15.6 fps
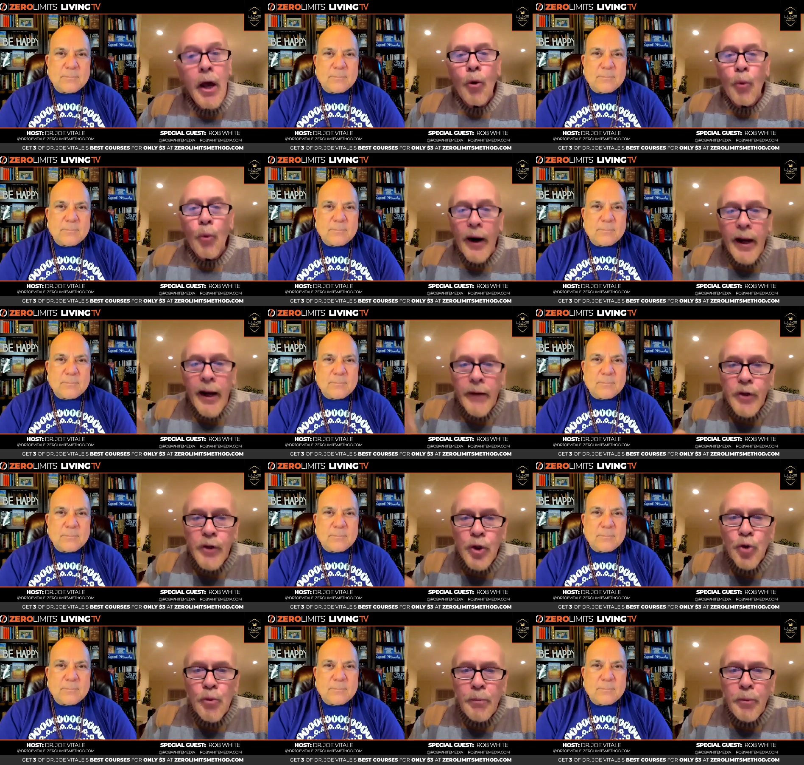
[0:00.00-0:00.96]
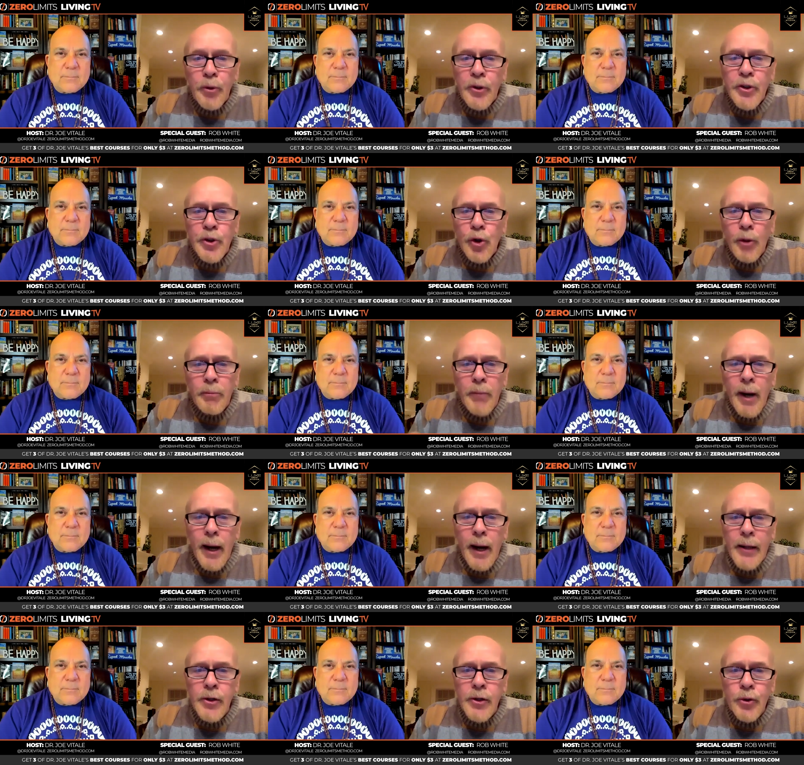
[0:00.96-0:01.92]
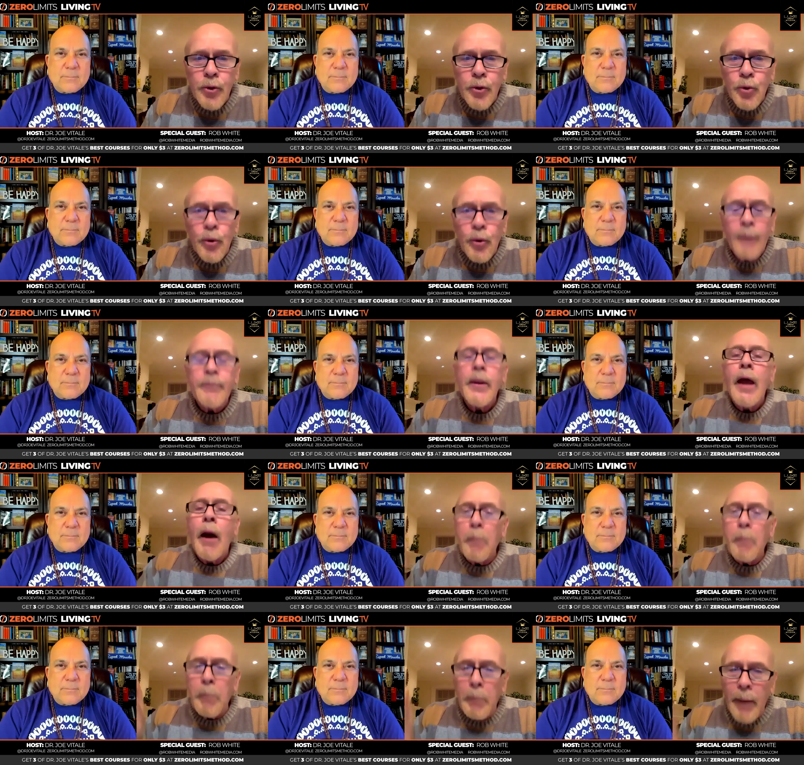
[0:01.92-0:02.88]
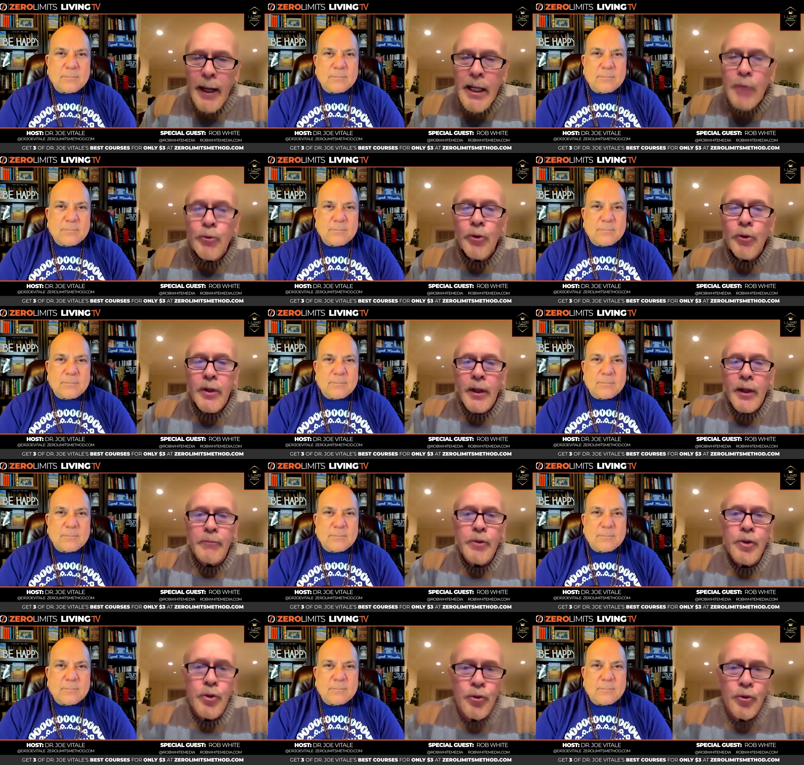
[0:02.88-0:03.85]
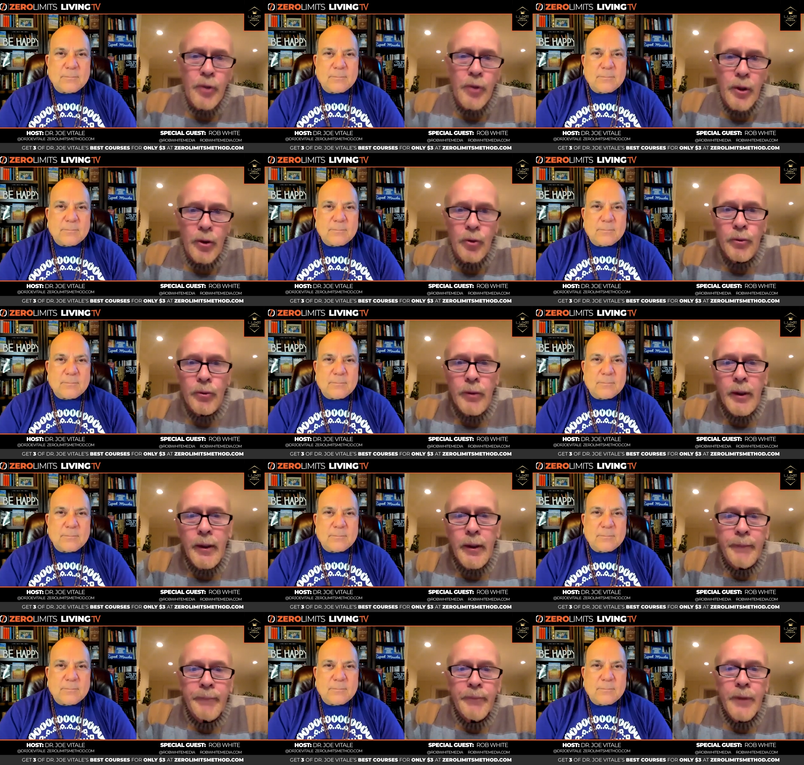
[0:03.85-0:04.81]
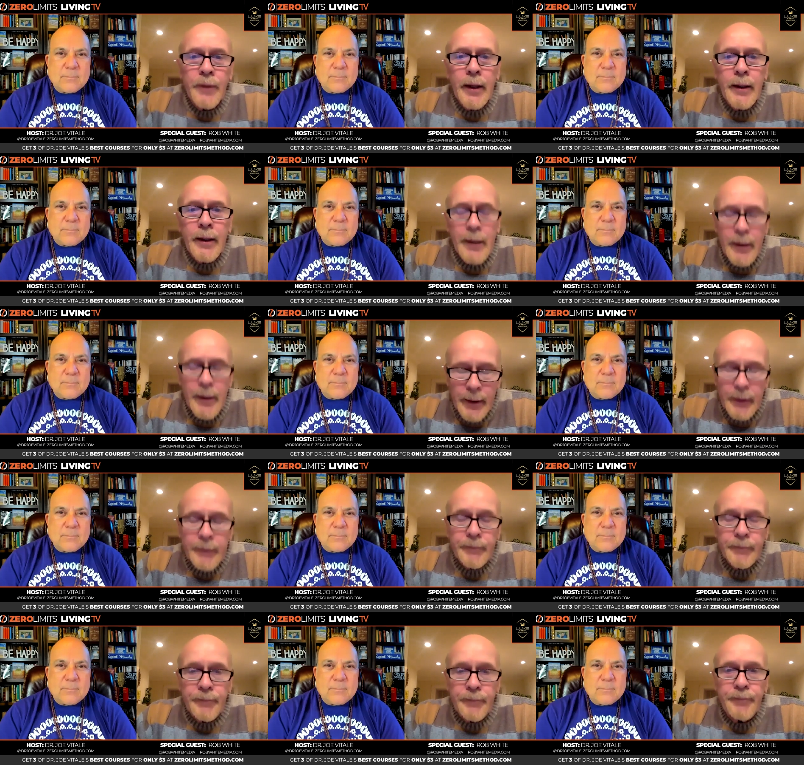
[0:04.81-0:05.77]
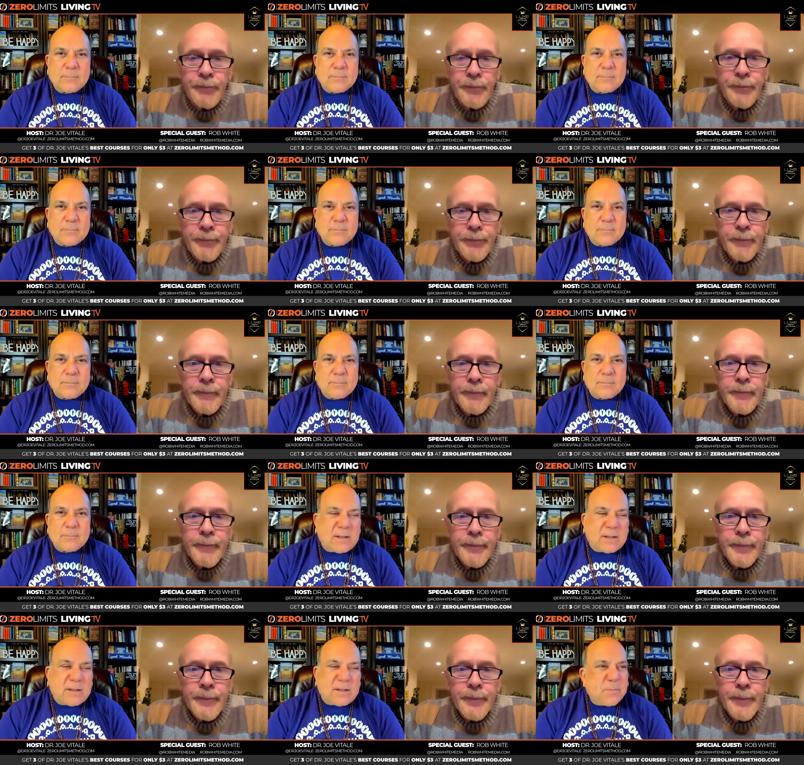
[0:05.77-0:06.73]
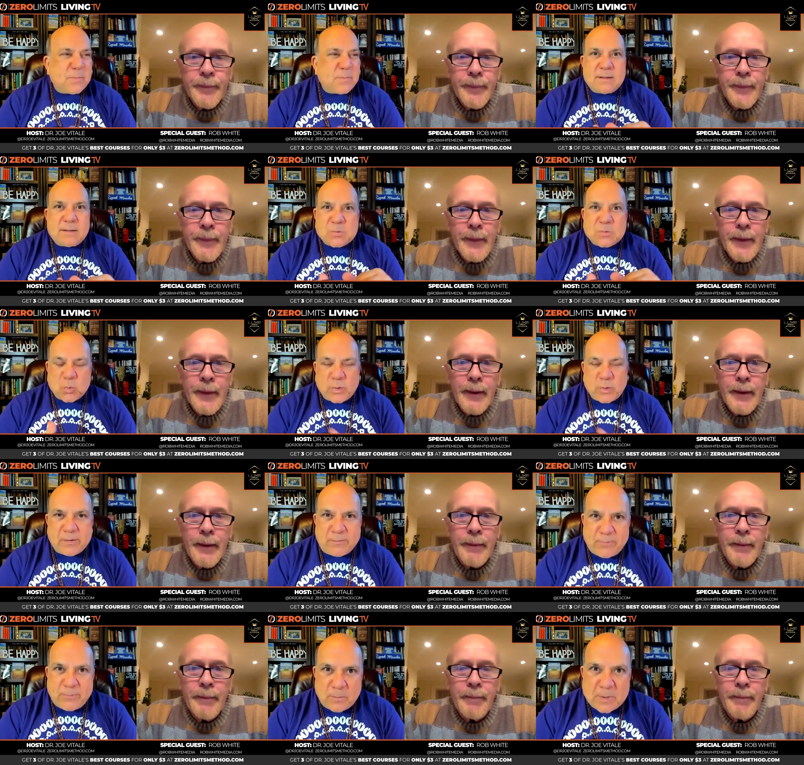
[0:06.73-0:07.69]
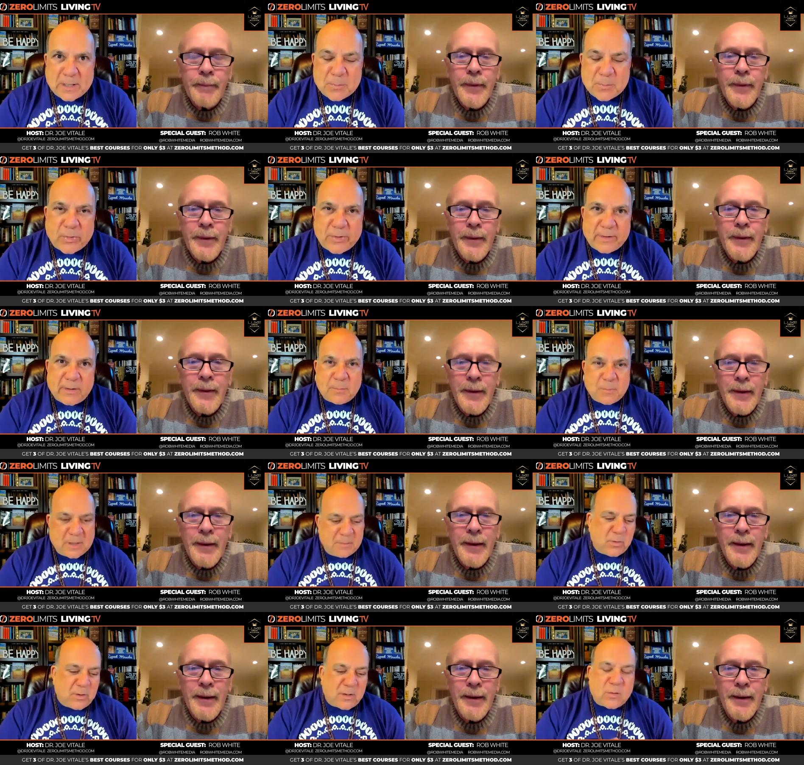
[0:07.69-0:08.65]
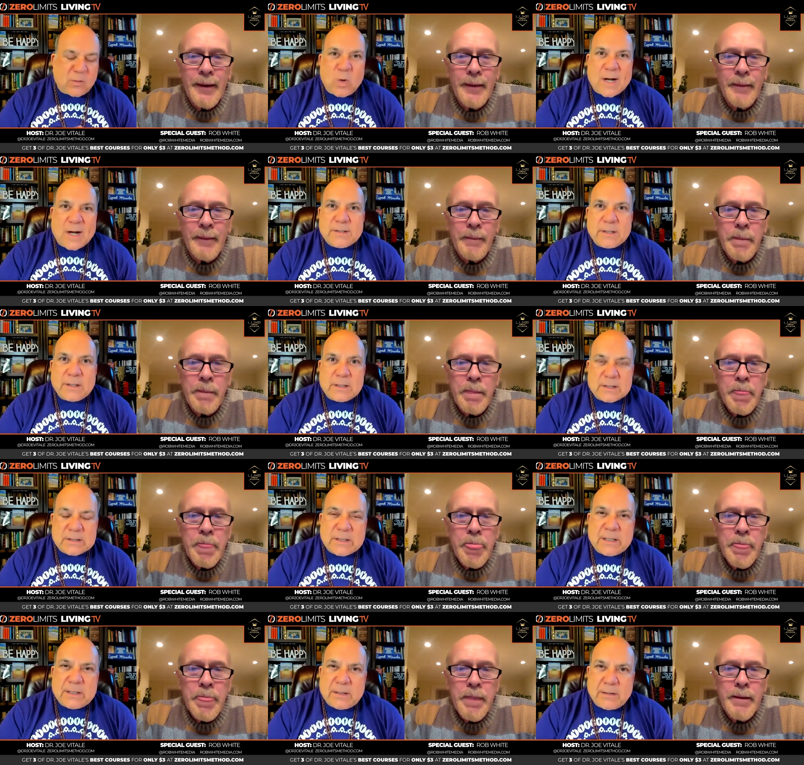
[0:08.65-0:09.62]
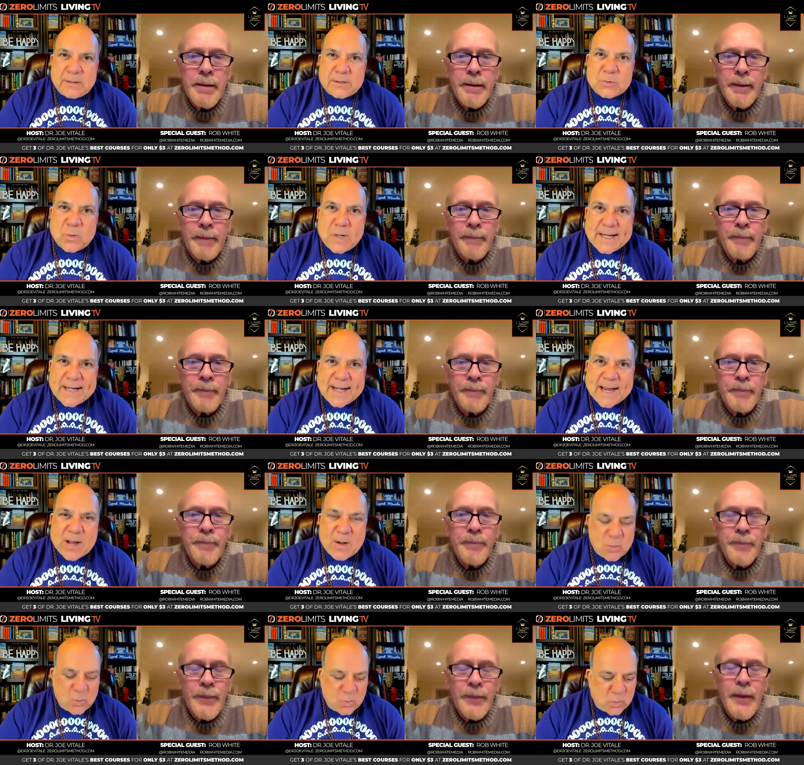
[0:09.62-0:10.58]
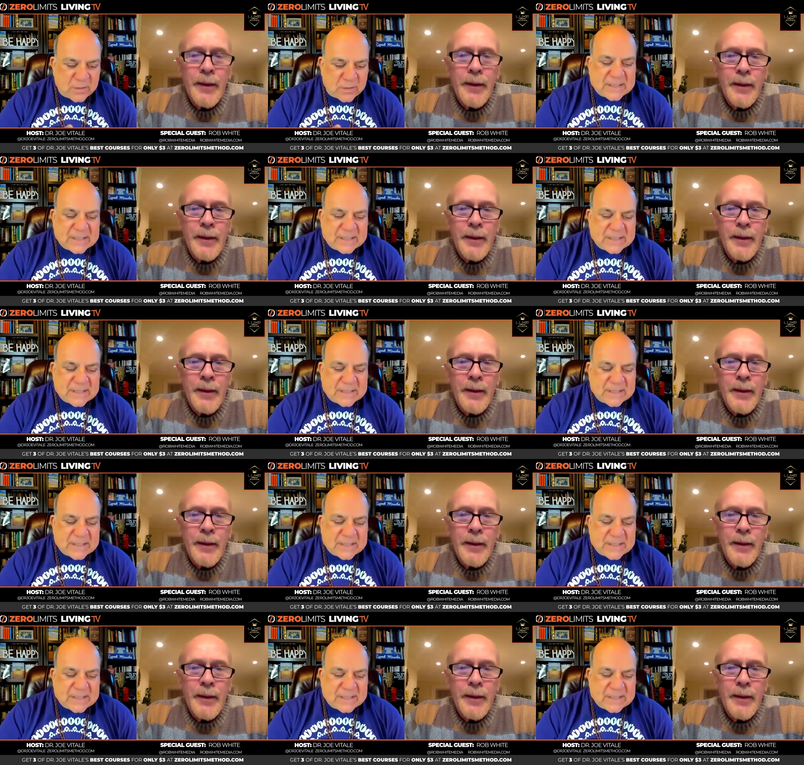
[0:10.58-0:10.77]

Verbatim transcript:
Speaker 1: Whatever you put your mind to, money will come to you.
Speaker 2: Yeah. Okay, let's make this real for people. There are people that are watching and listening to this right now who are